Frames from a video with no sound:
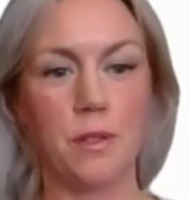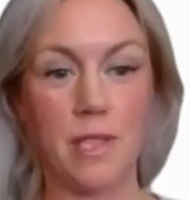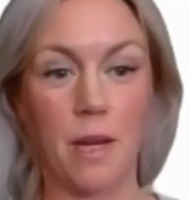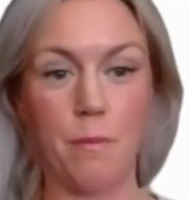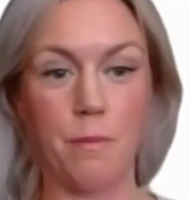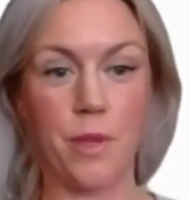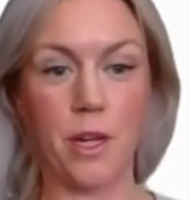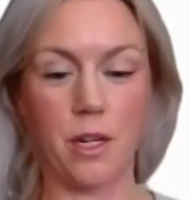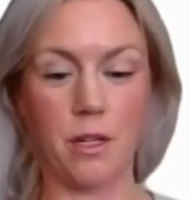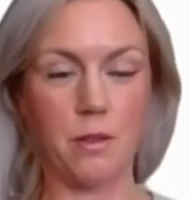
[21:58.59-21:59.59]
Some,
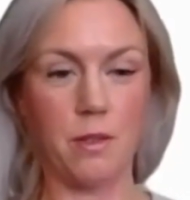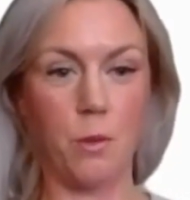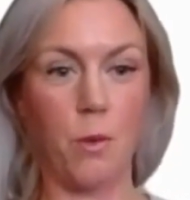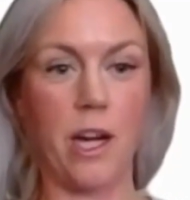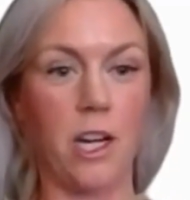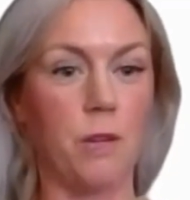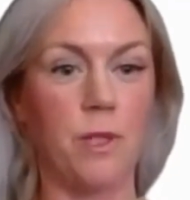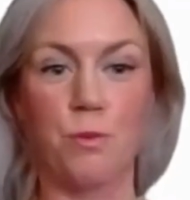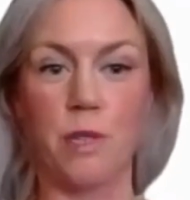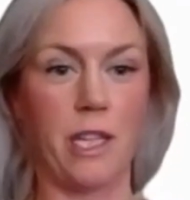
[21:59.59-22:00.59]
their wire
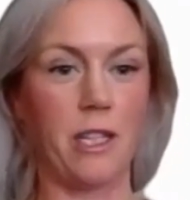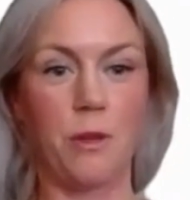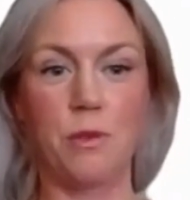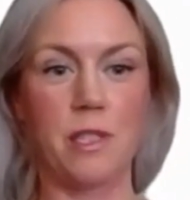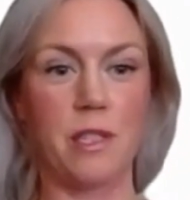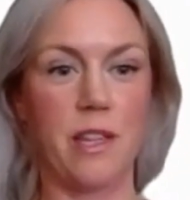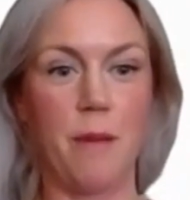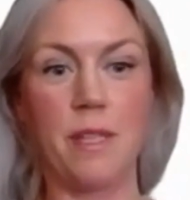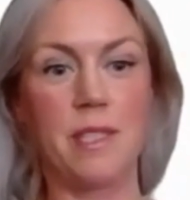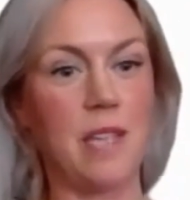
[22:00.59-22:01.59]
was really close to
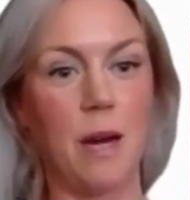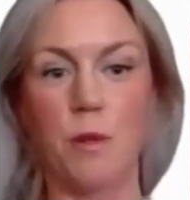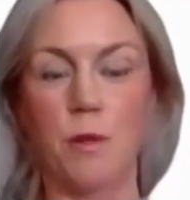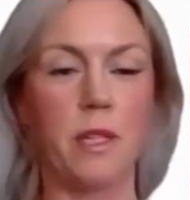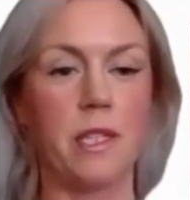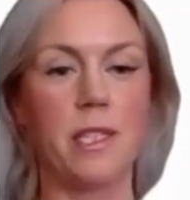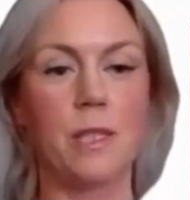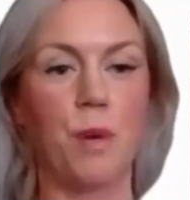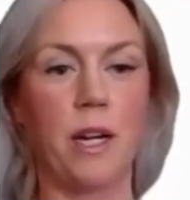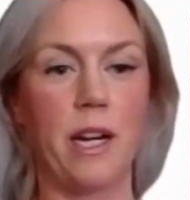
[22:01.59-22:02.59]
them, and some were really spread